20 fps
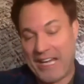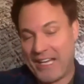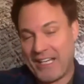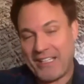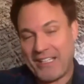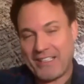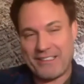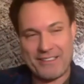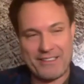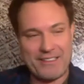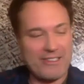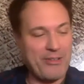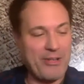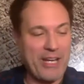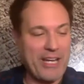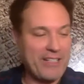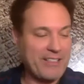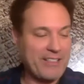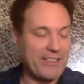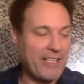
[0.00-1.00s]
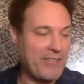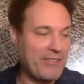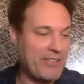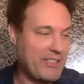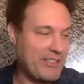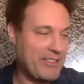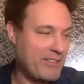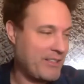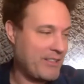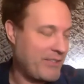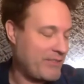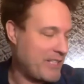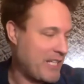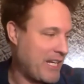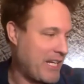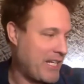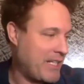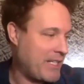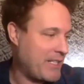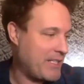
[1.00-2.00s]
it, you hate to love it, you love to
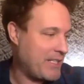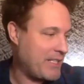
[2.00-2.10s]
hate it.